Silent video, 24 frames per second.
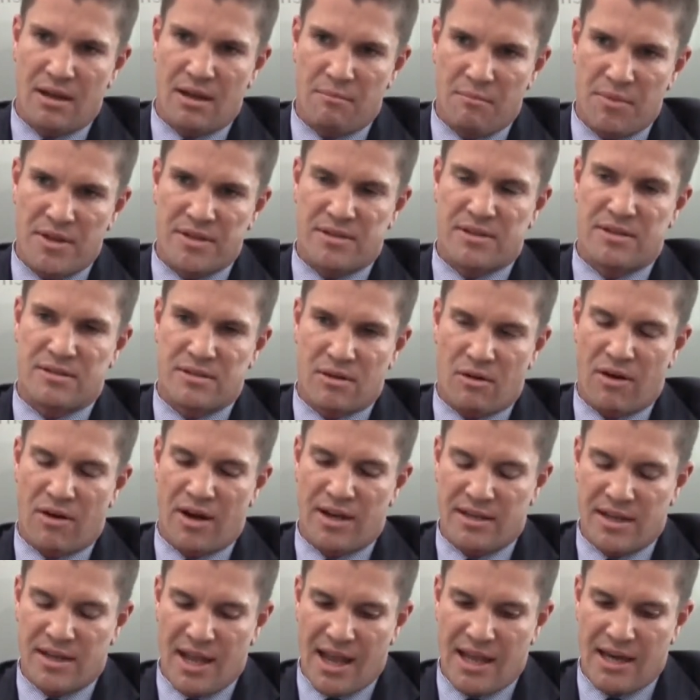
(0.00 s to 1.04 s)
and business
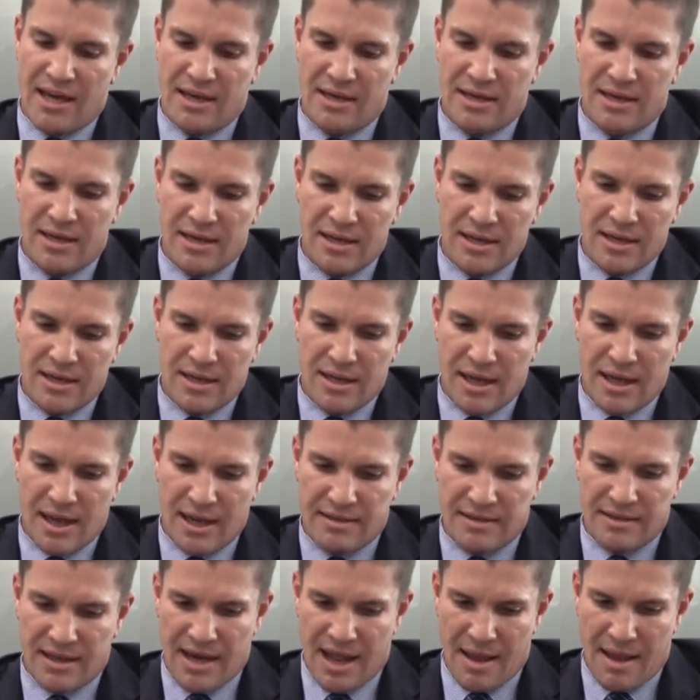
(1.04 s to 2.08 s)
orientated
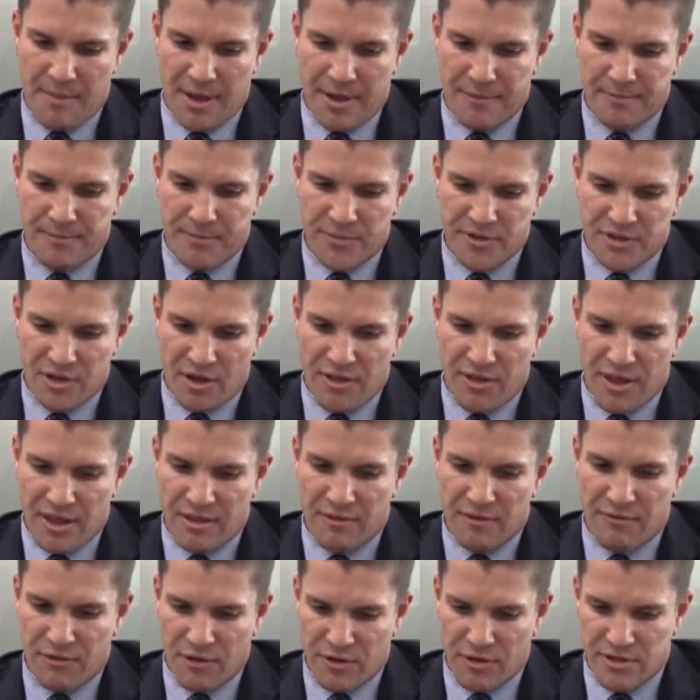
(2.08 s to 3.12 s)
uh, dynamic. So I
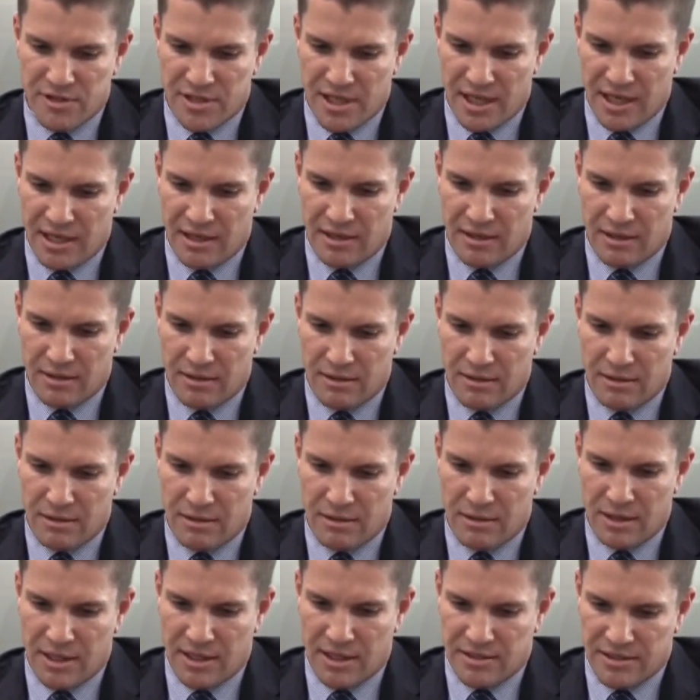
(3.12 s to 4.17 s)
think the first thing
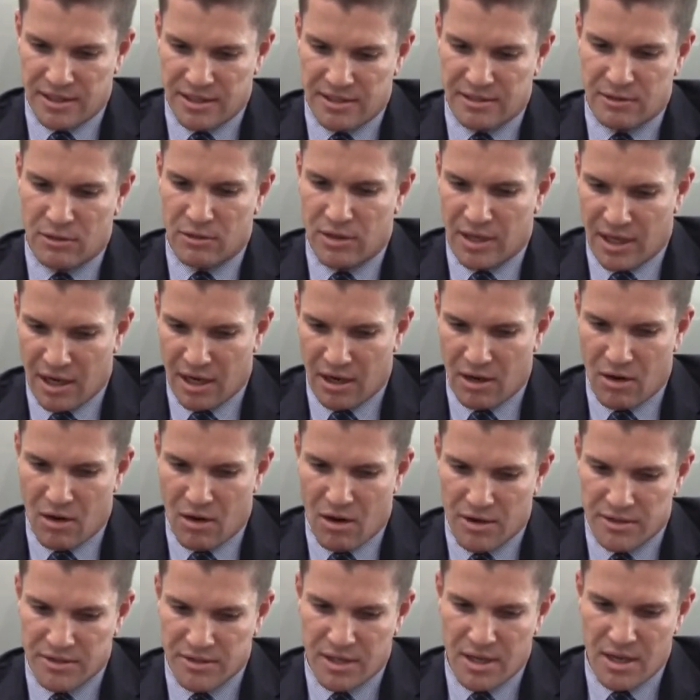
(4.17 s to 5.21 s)
is, is looking at
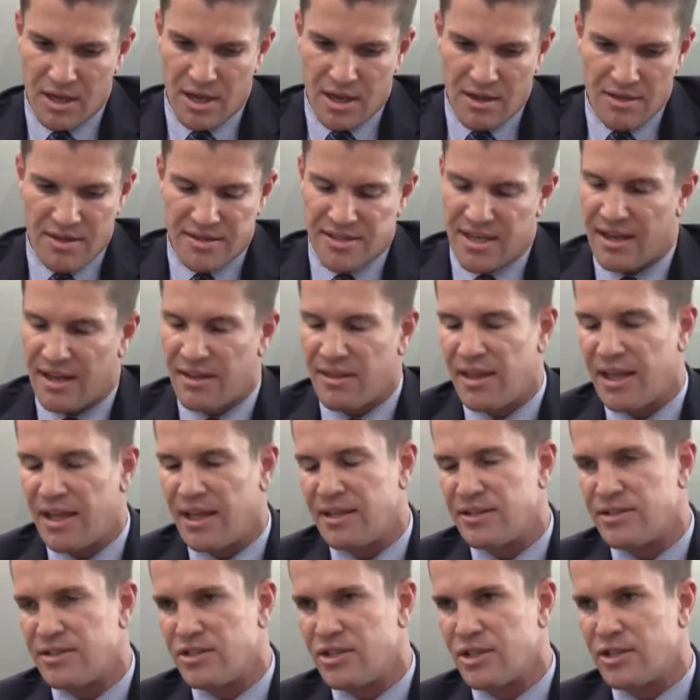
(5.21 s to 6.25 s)
cost. The second
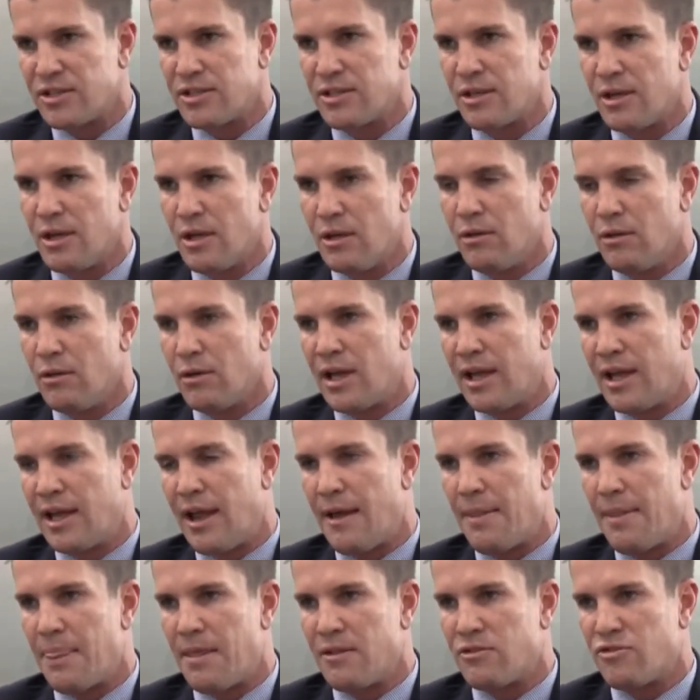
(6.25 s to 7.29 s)
thing is just
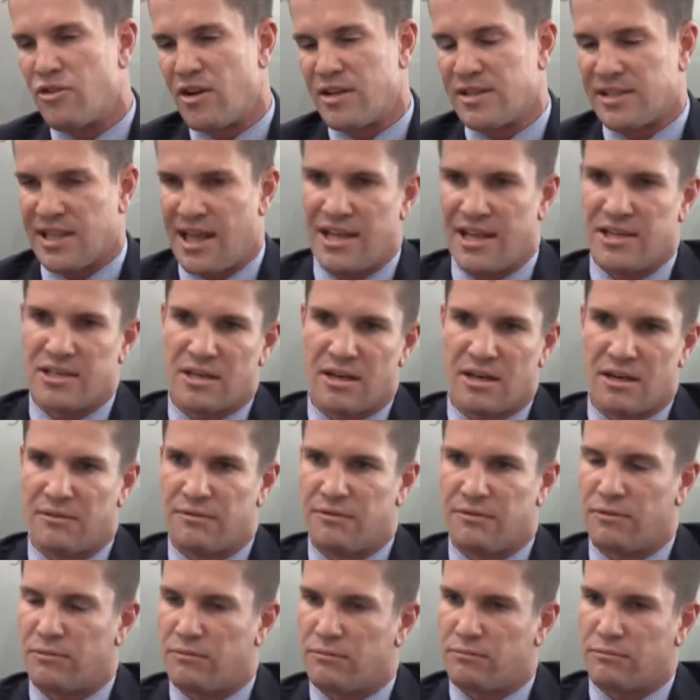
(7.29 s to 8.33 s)
looking at the translation
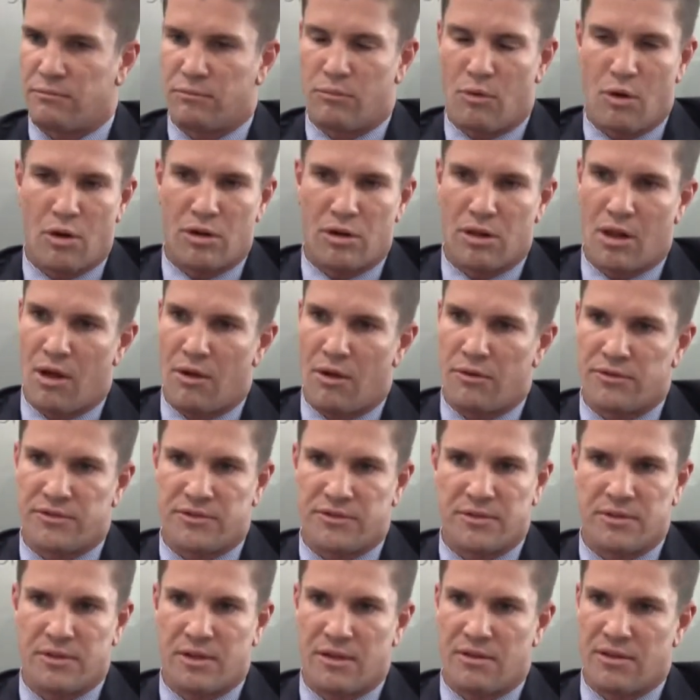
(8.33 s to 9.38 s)
of
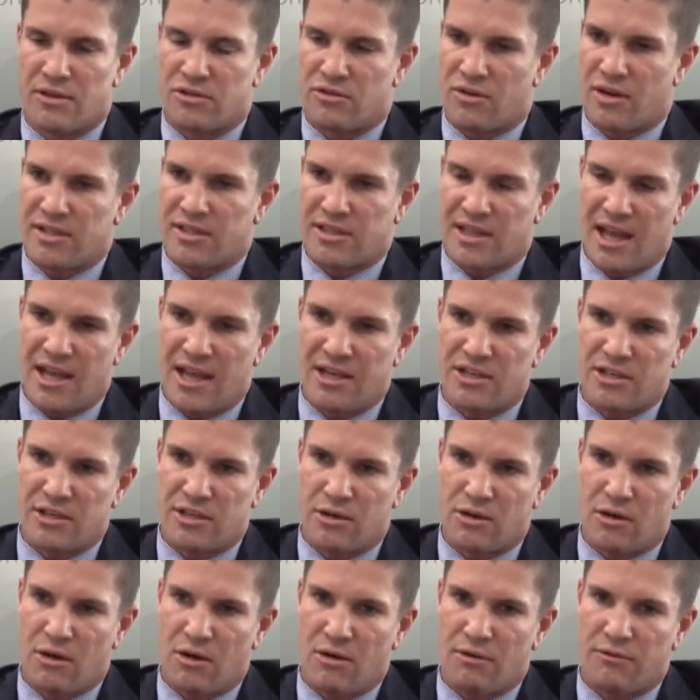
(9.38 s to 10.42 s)
workloads, the
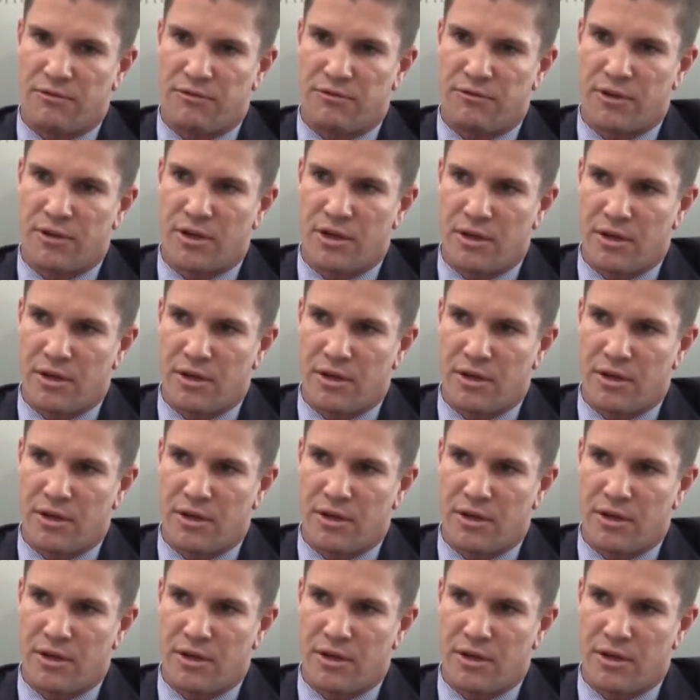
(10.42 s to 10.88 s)
translation of